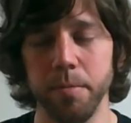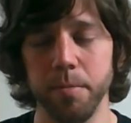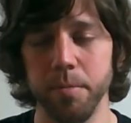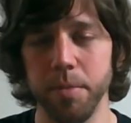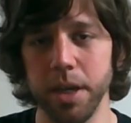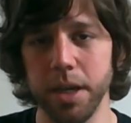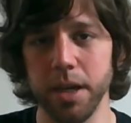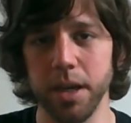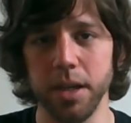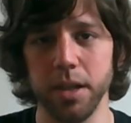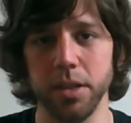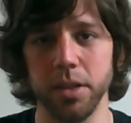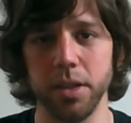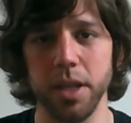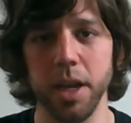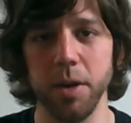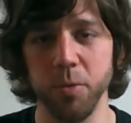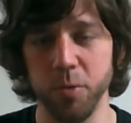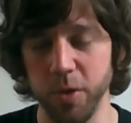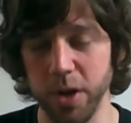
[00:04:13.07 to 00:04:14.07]
because
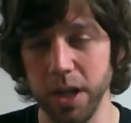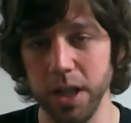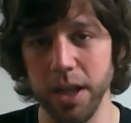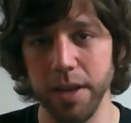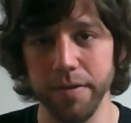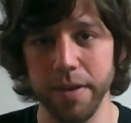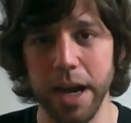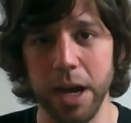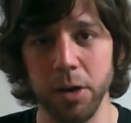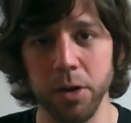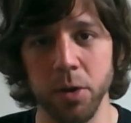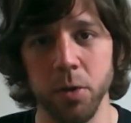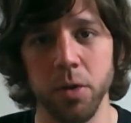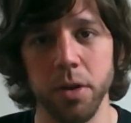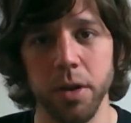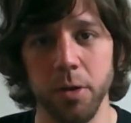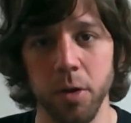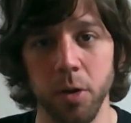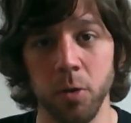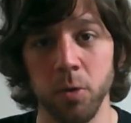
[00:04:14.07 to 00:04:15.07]
they really value
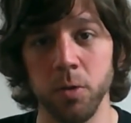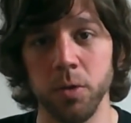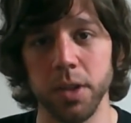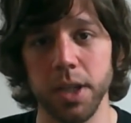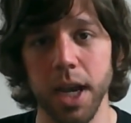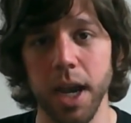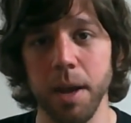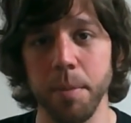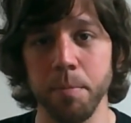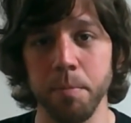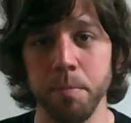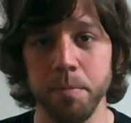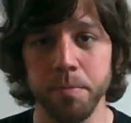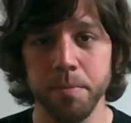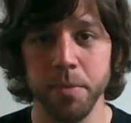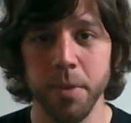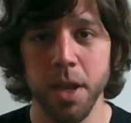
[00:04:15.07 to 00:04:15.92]
their own time.